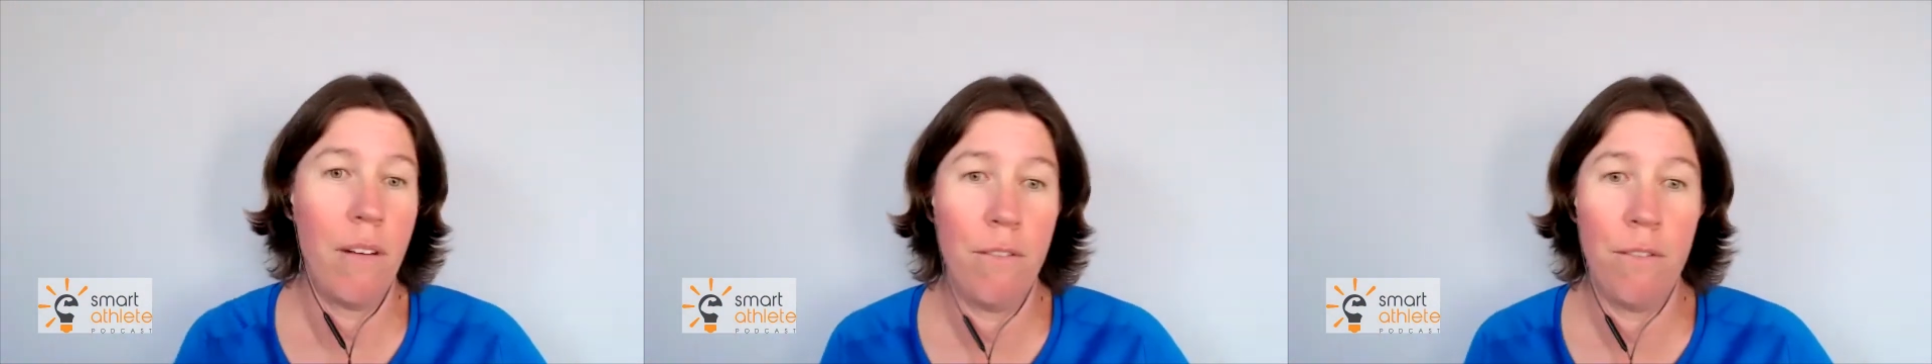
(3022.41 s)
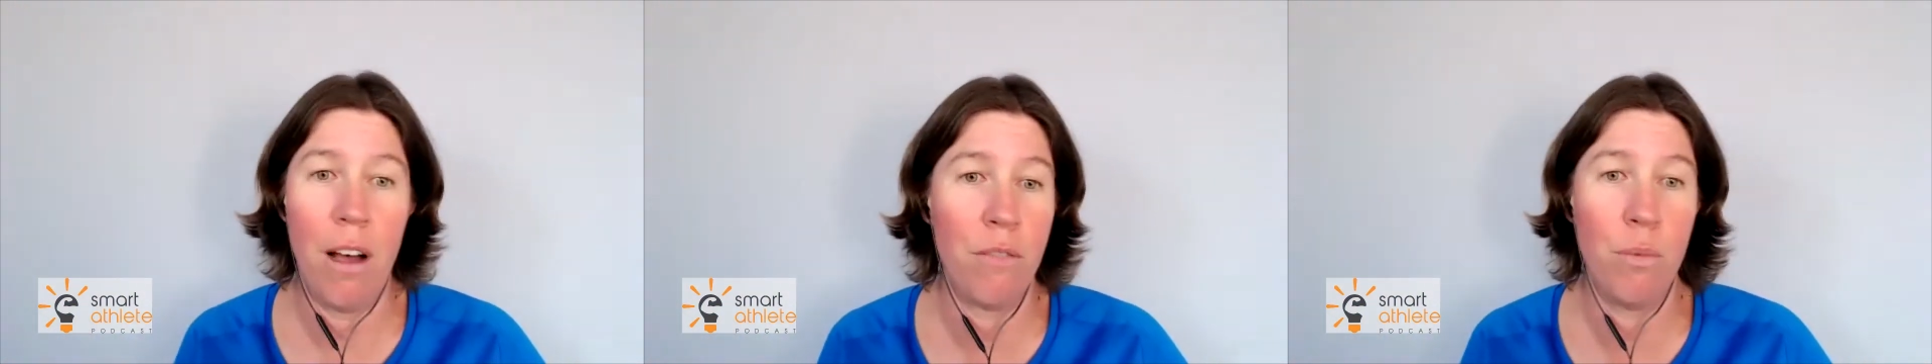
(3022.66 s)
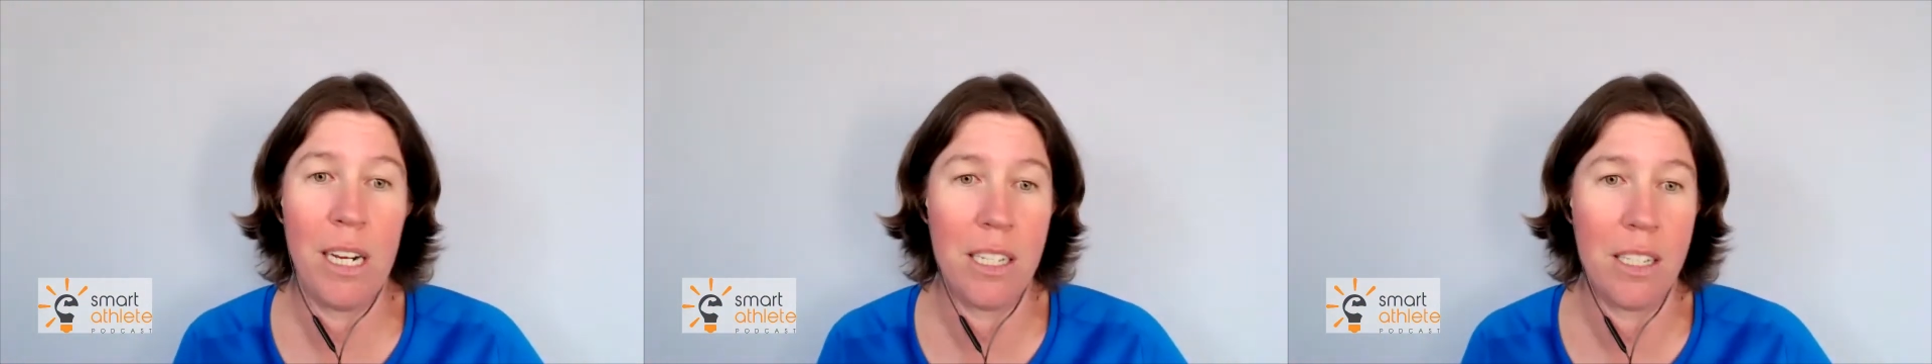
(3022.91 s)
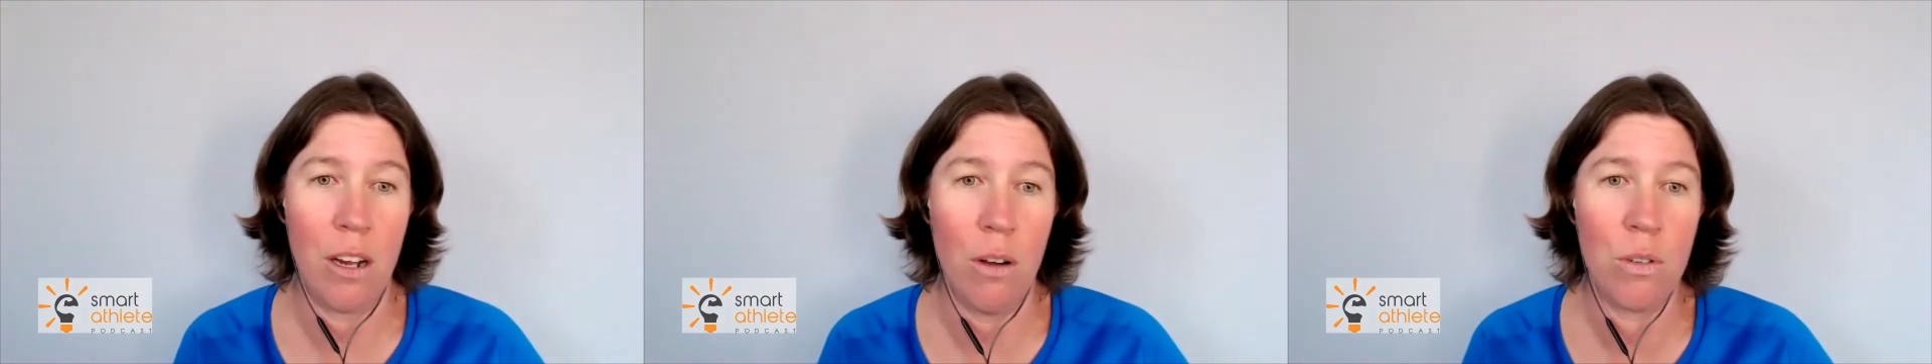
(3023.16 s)
five weeks
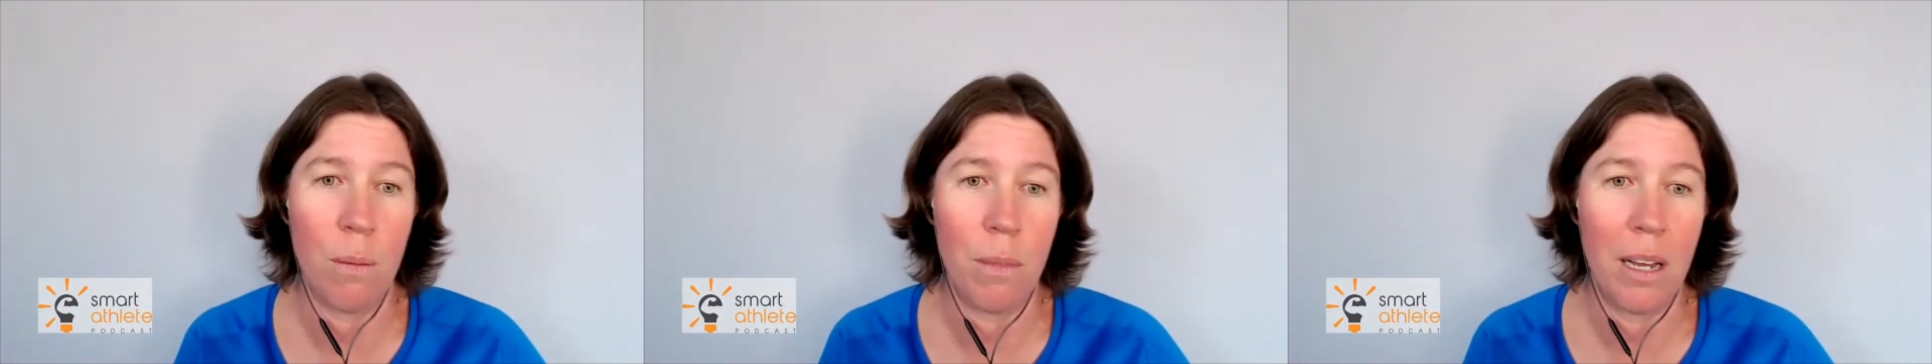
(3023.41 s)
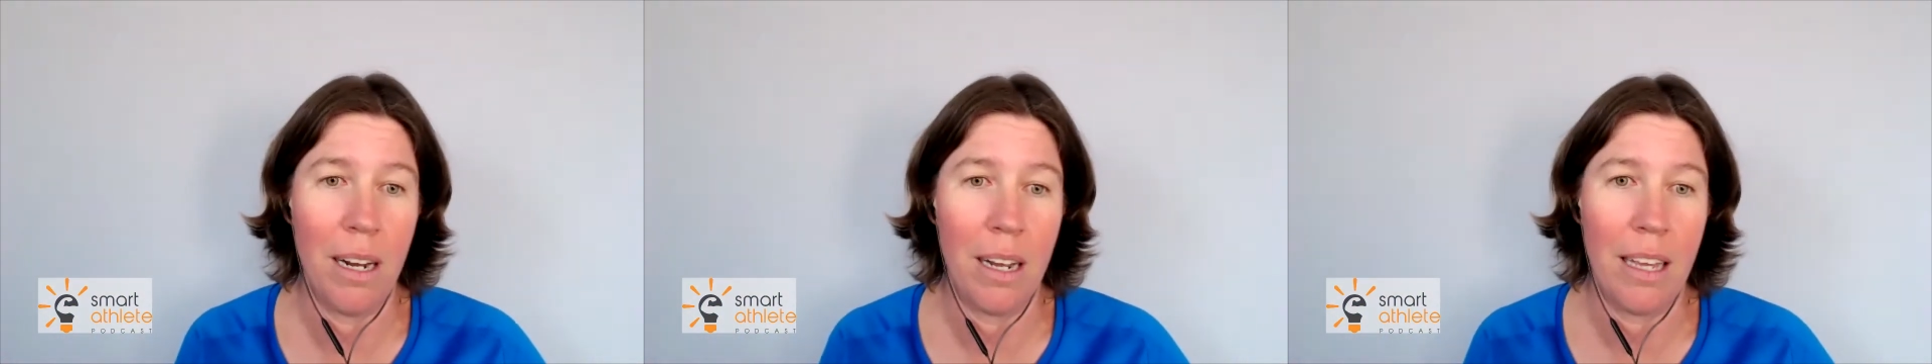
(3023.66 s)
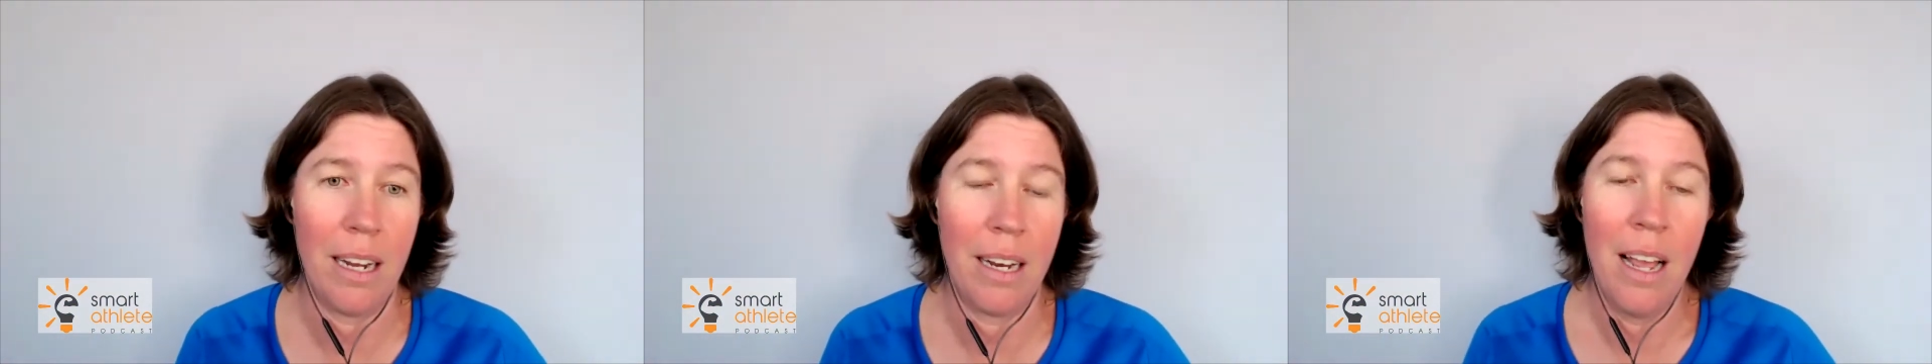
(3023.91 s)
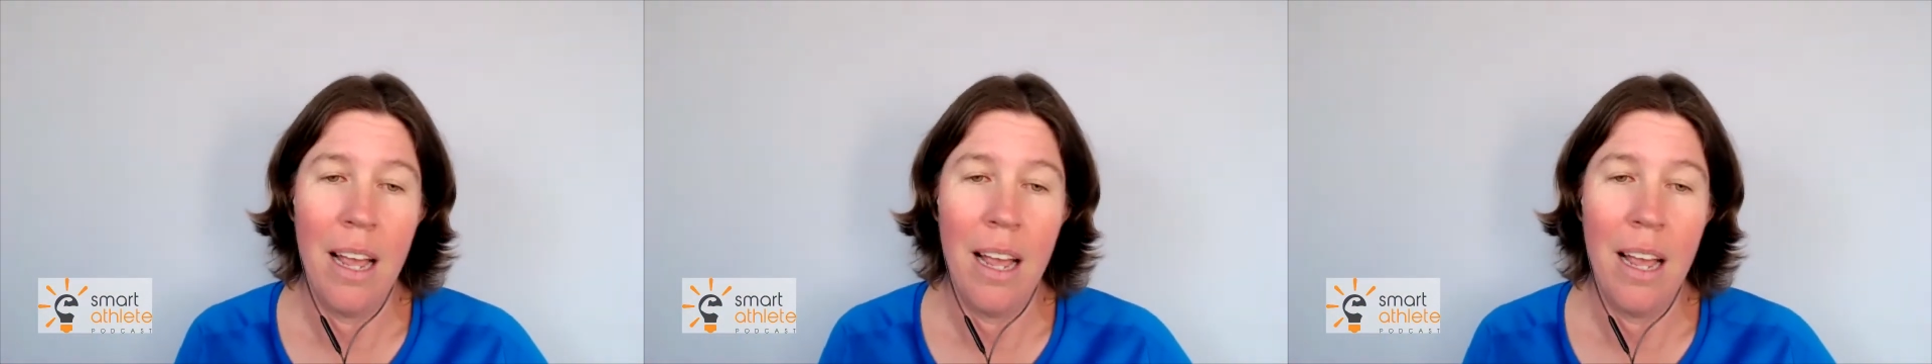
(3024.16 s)
ago, something like that.